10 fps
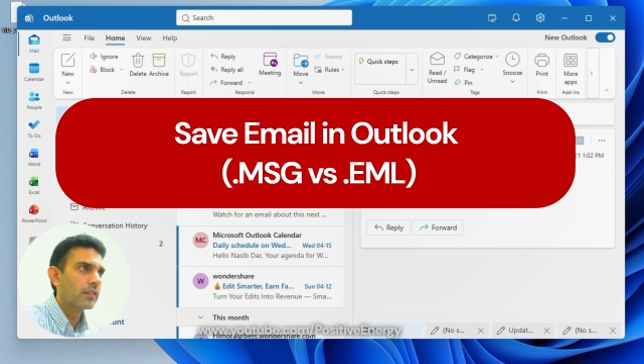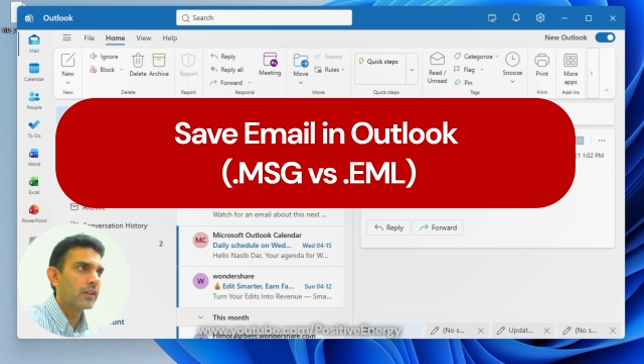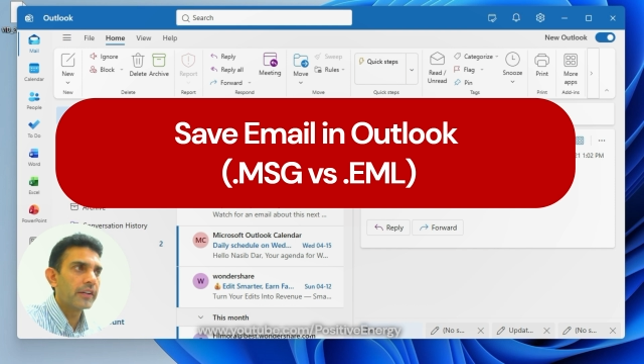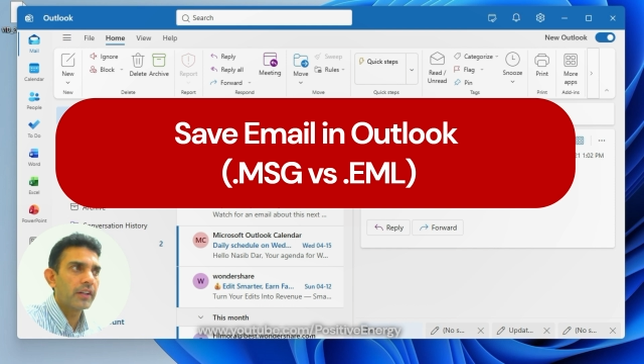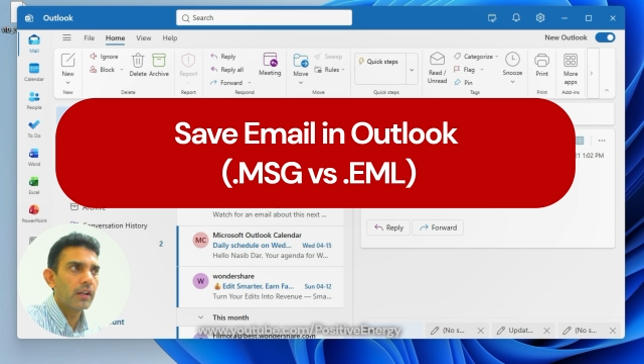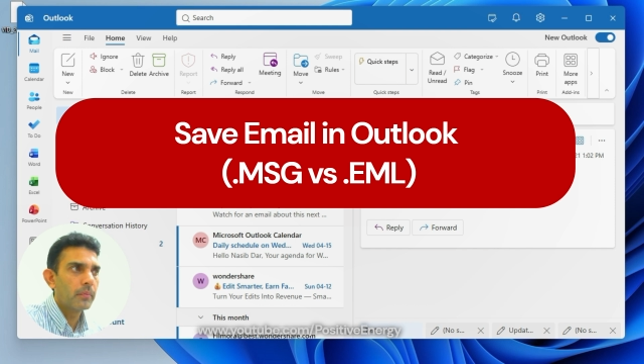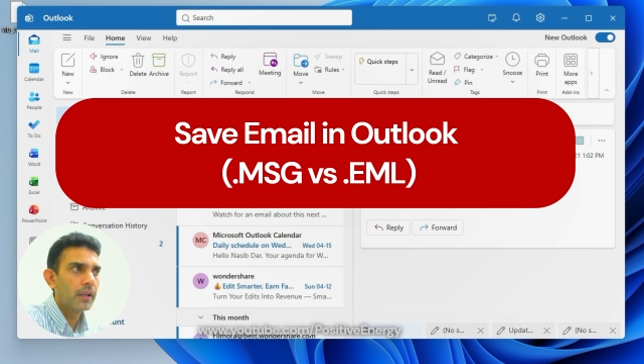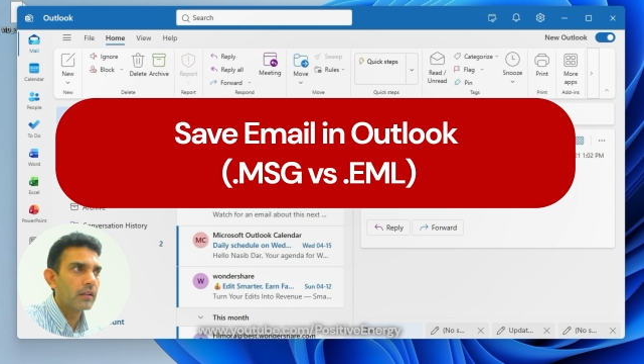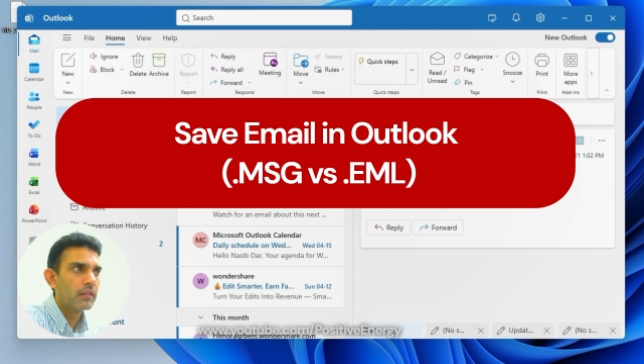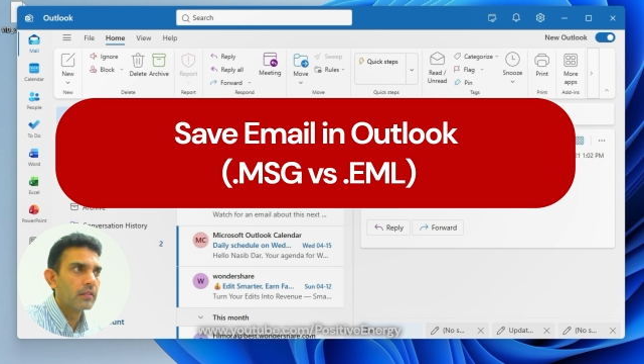
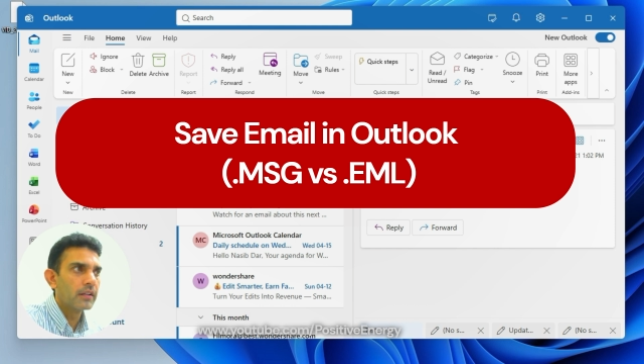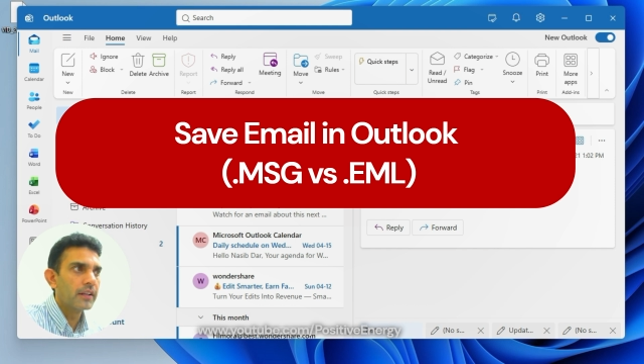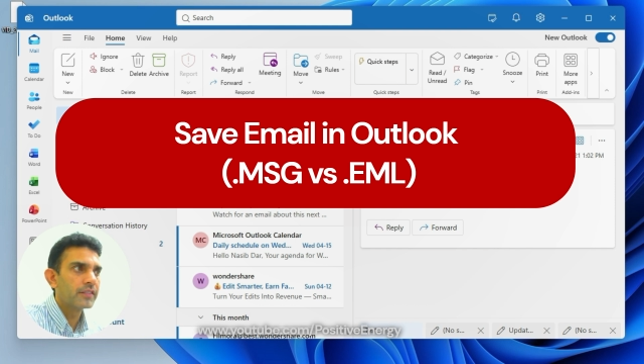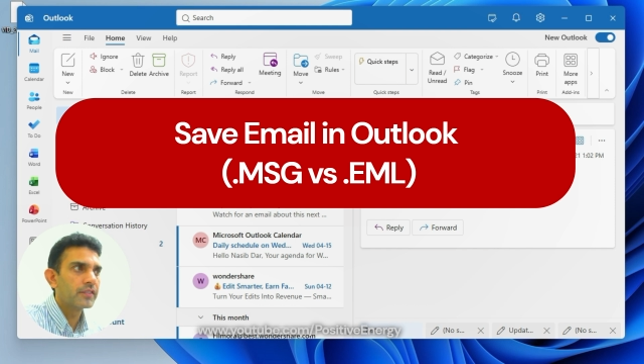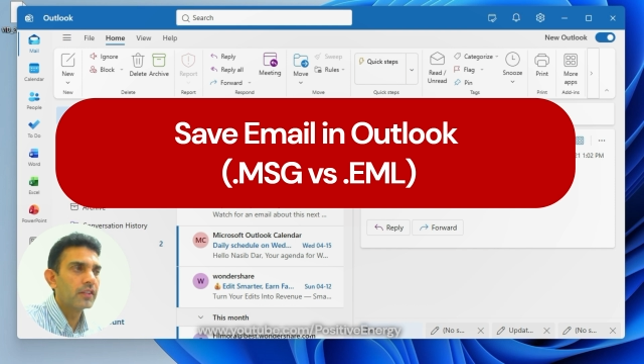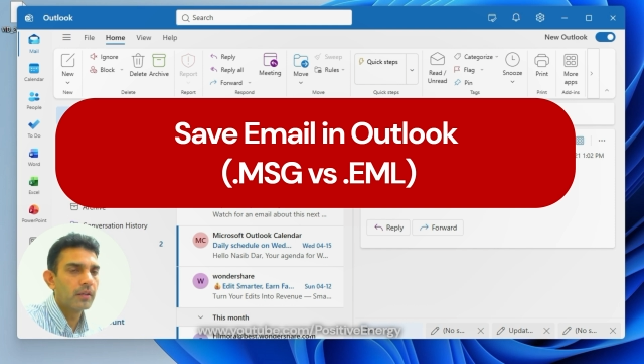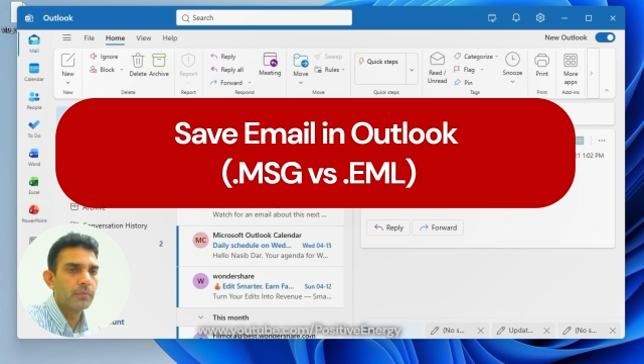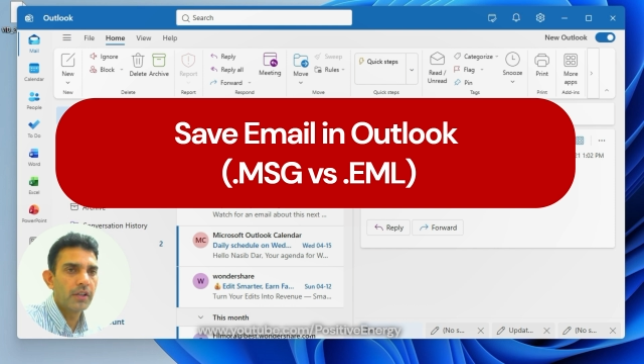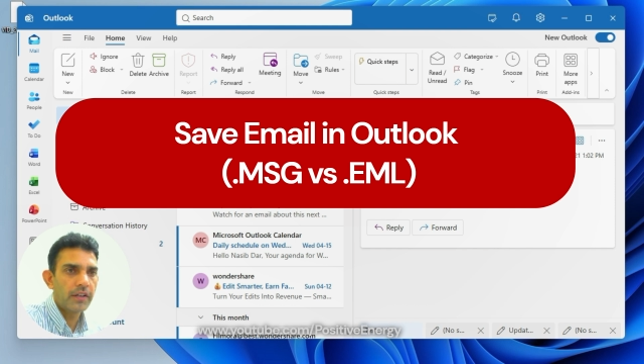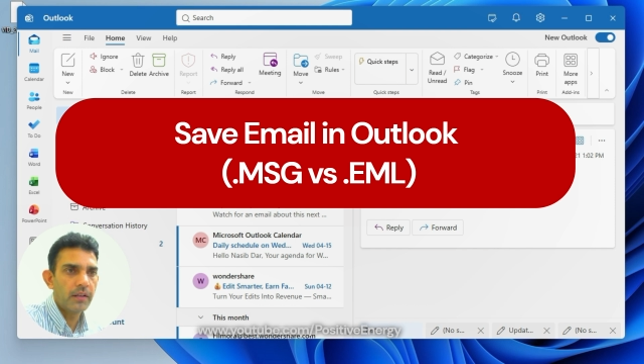.aml instead
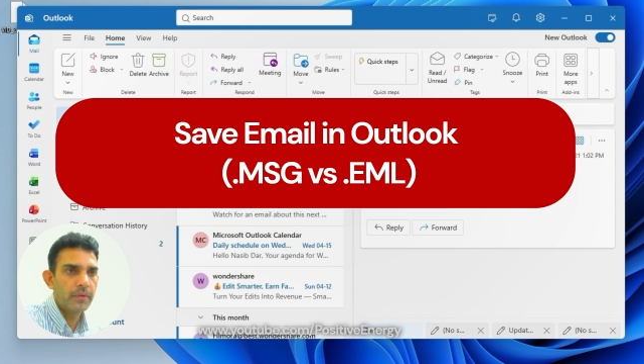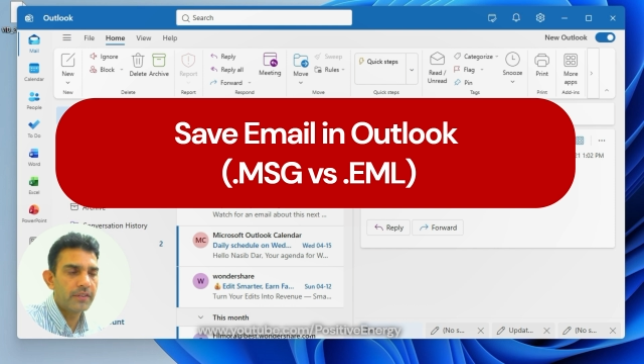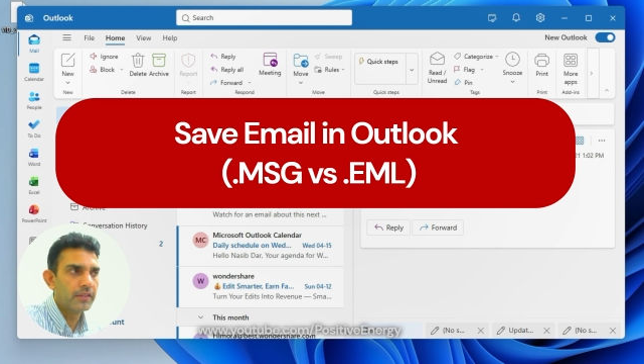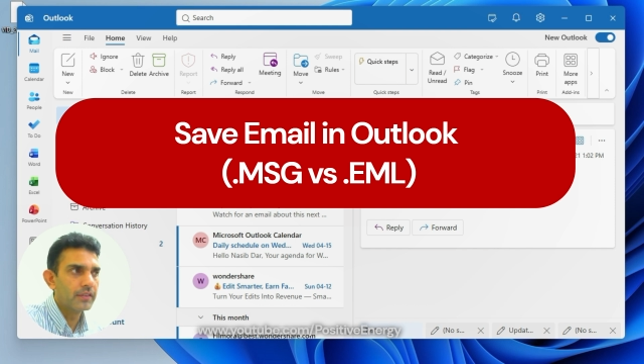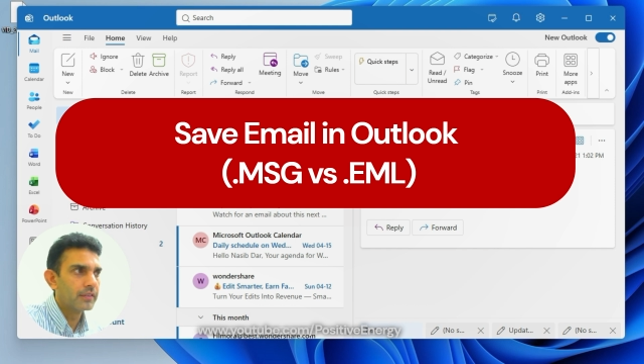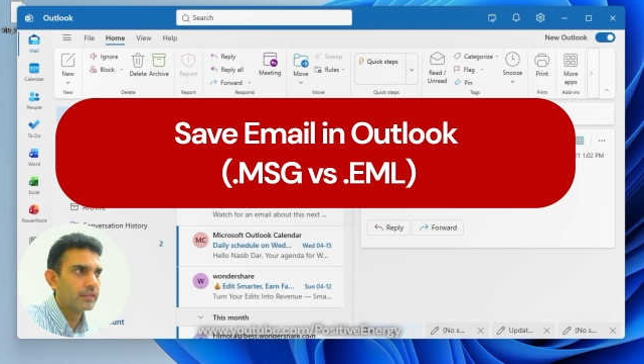of .msg